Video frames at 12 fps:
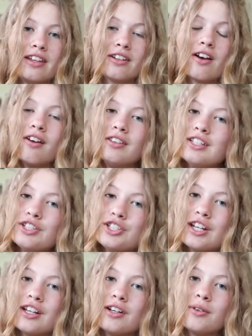and on this
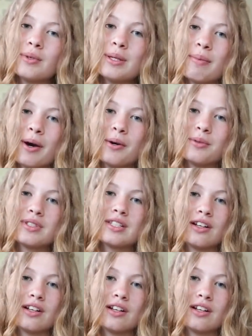channel we post